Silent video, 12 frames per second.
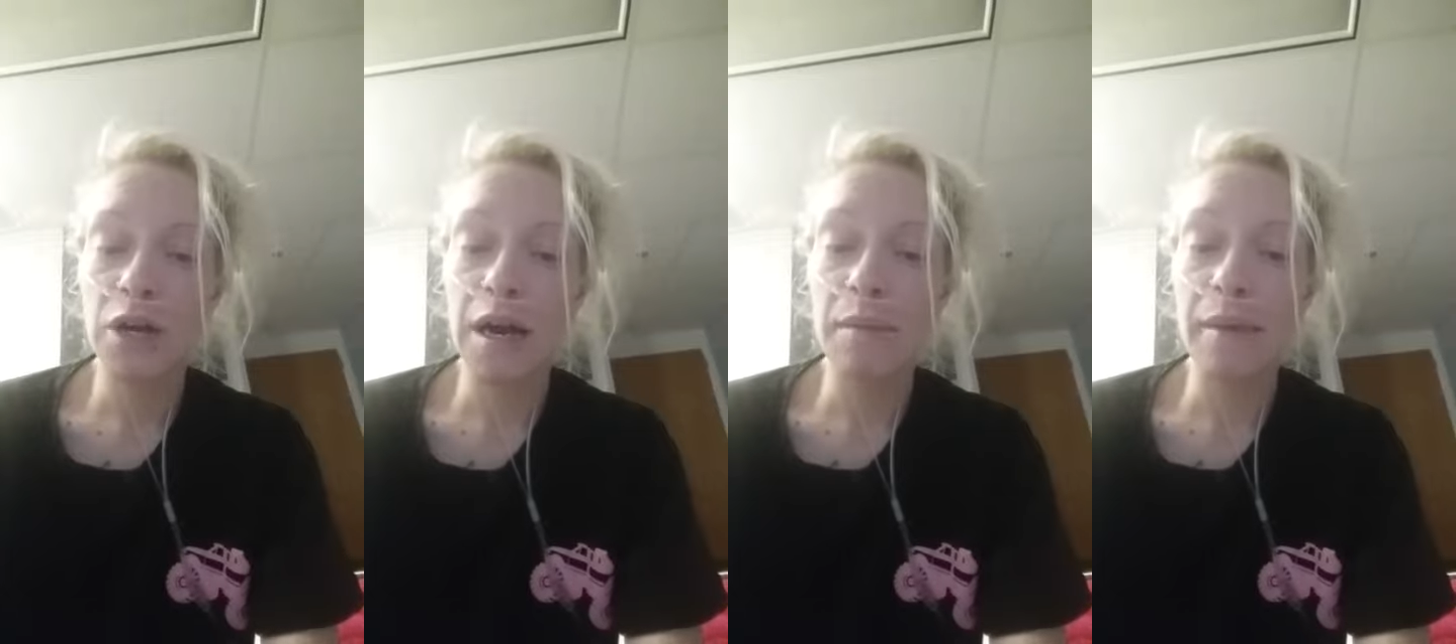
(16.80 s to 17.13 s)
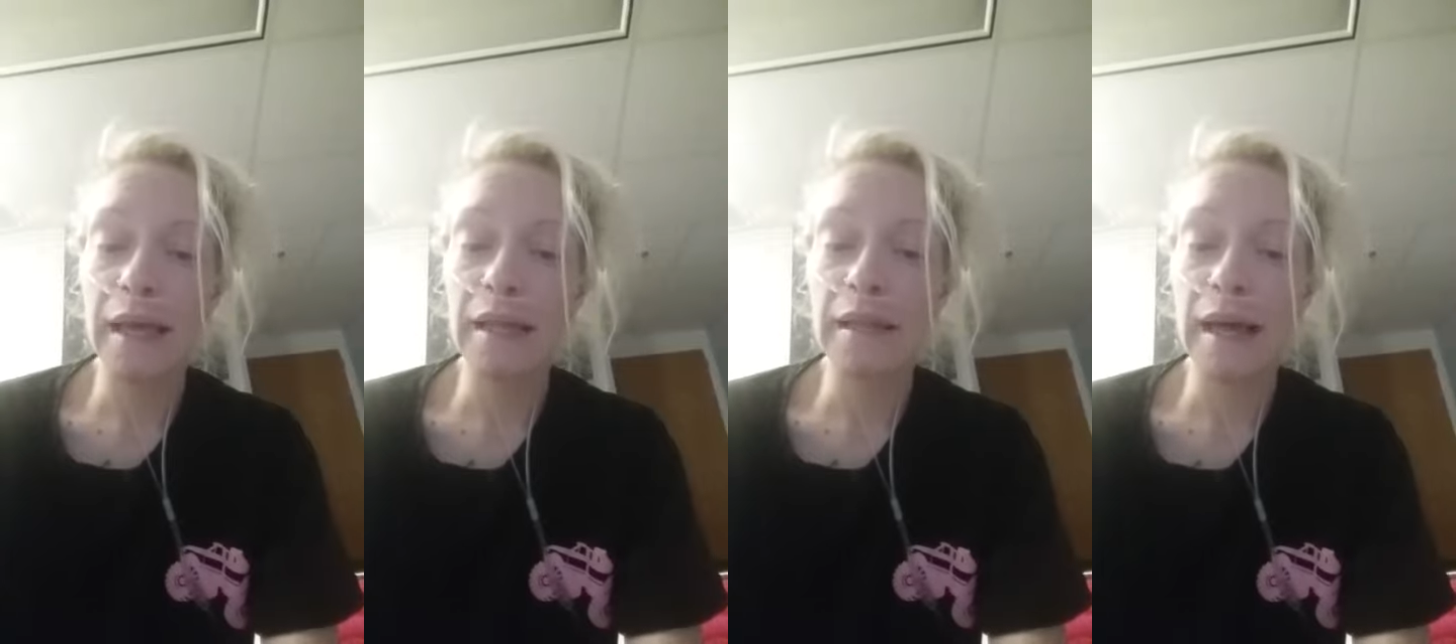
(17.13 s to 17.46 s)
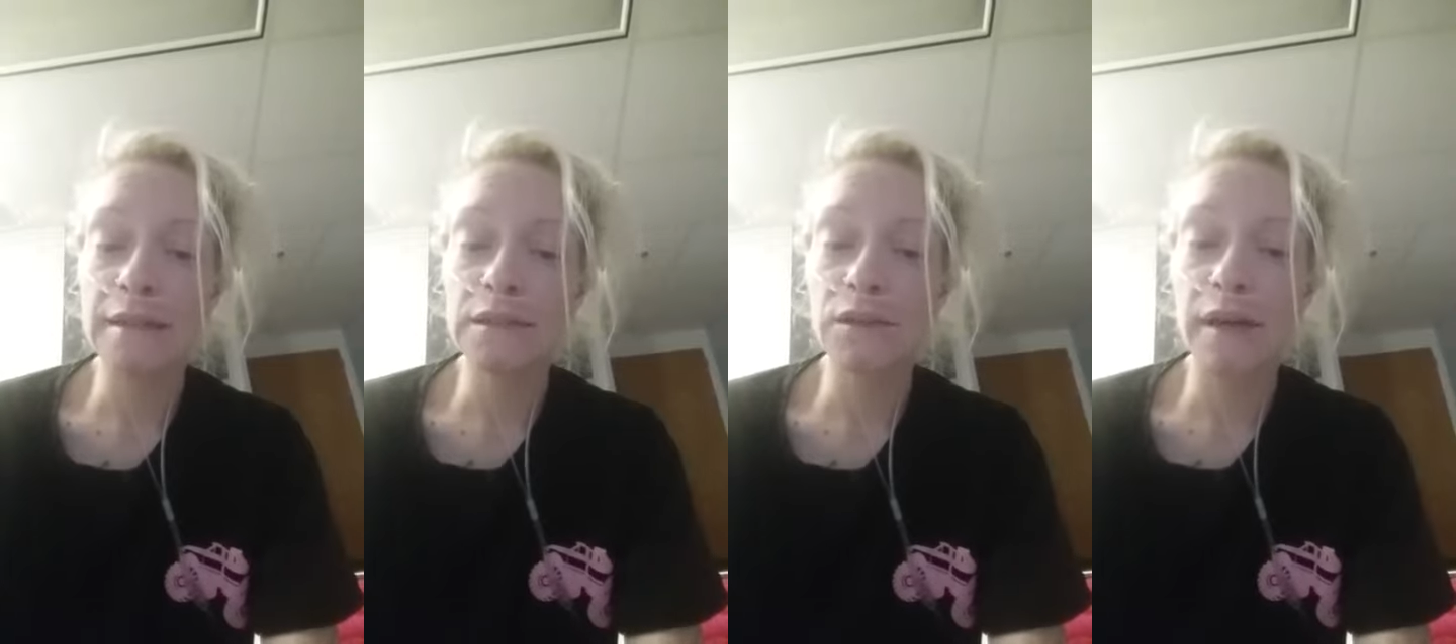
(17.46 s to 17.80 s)
trying to make it
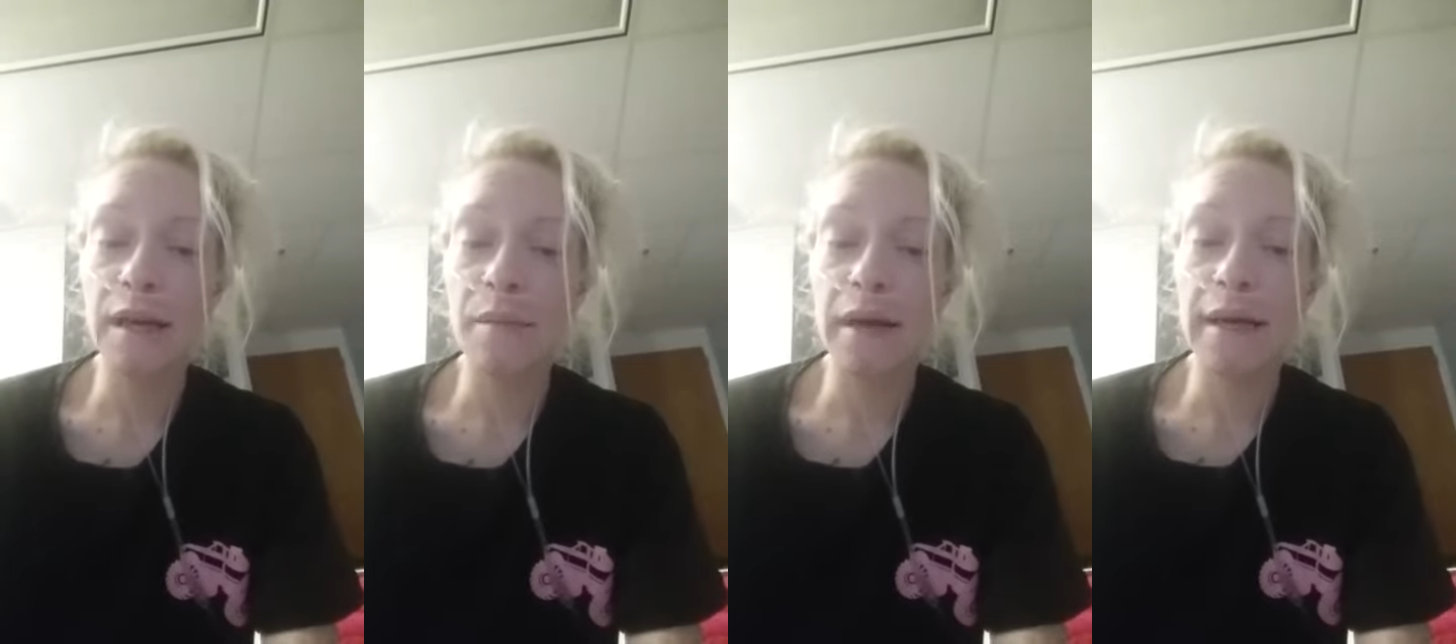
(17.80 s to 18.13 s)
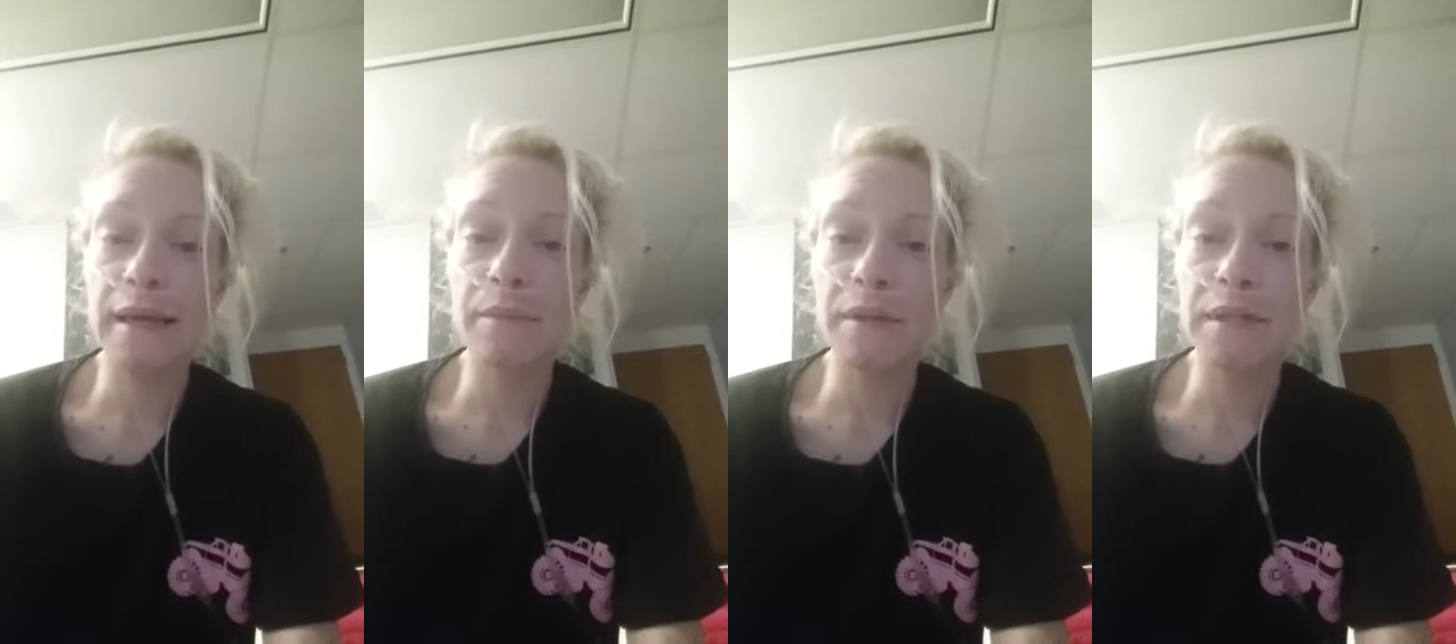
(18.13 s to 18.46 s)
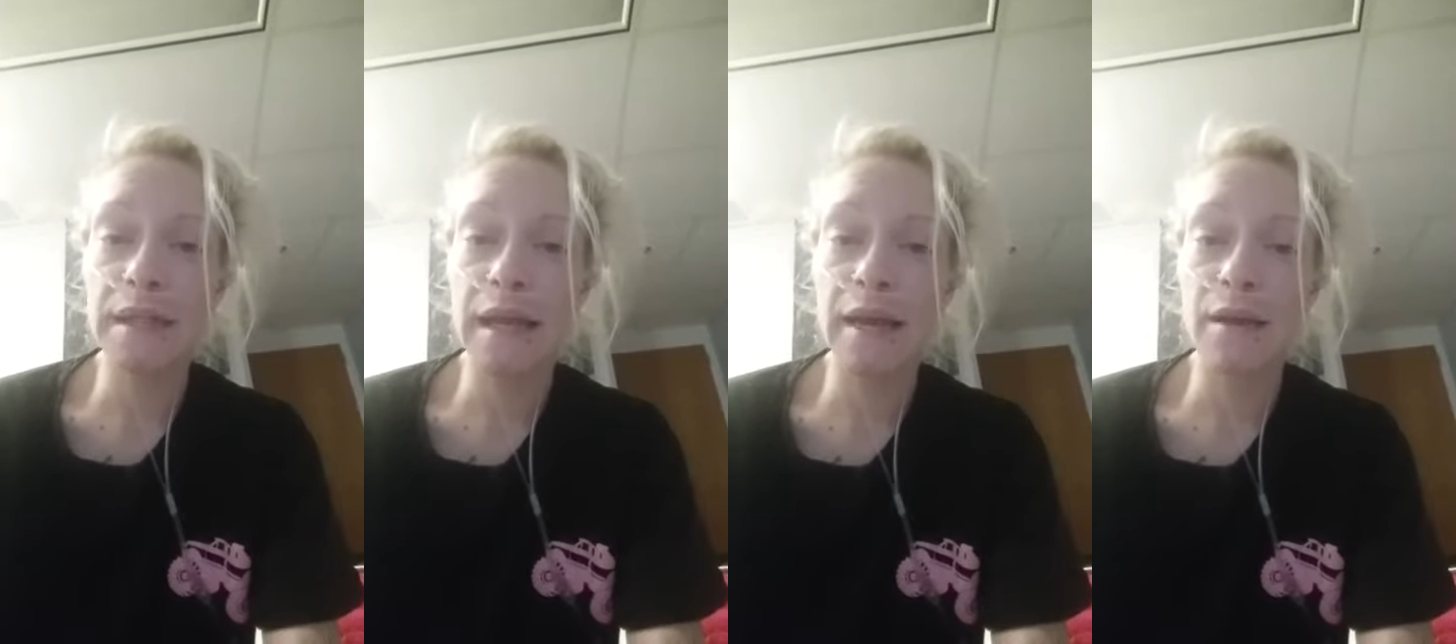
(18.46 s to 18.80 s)
last till I get my Hickman
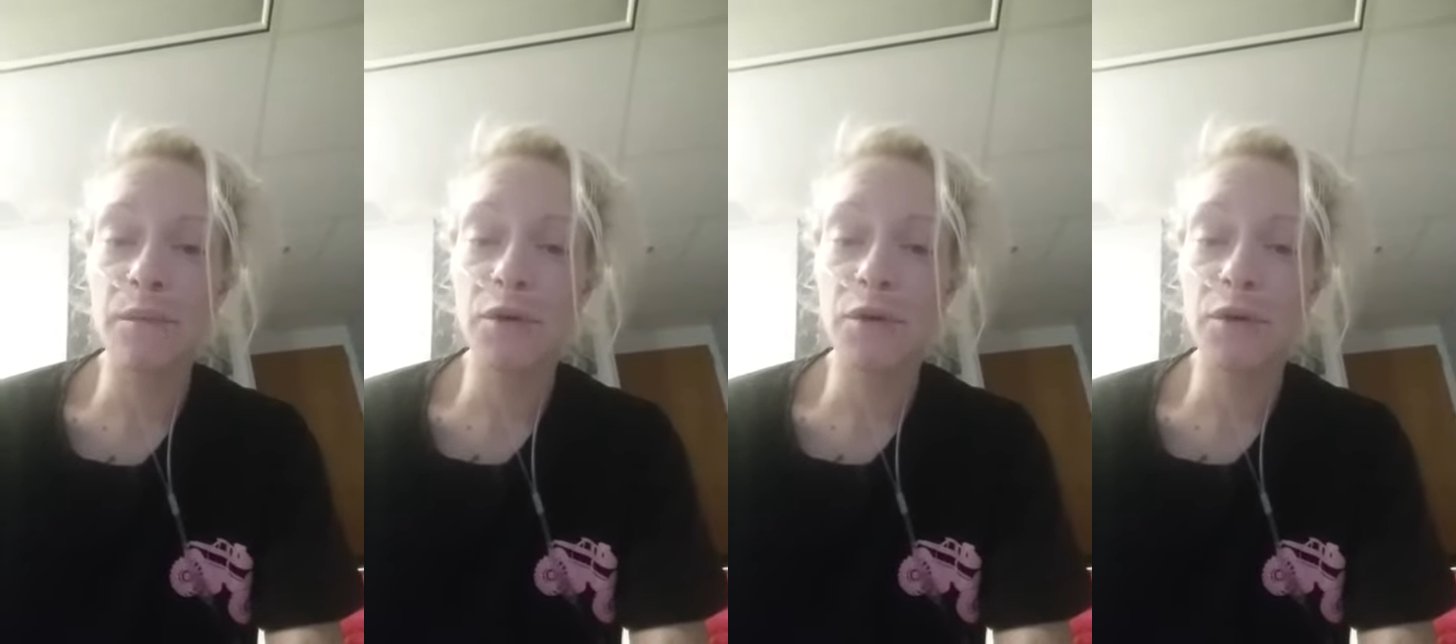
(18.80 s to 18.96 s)
today,